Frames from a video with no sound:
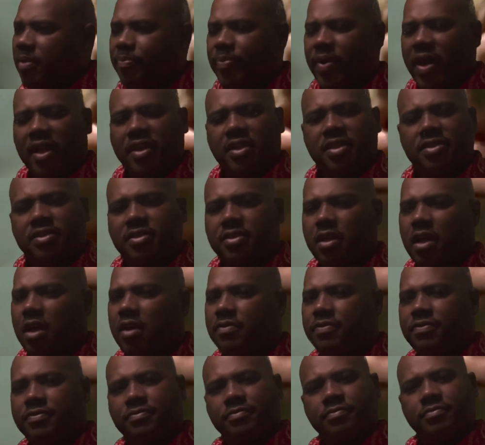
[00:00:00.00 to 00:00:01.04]
pack your
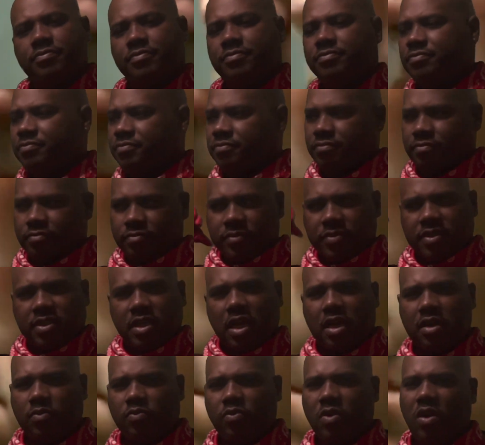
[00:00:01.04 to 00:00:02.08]
stuff. It's
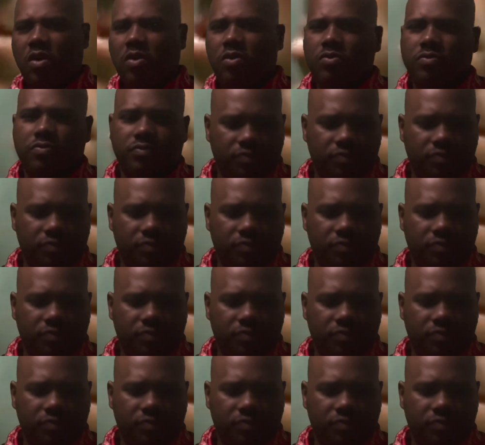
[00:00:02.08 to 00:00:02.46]
time to roll.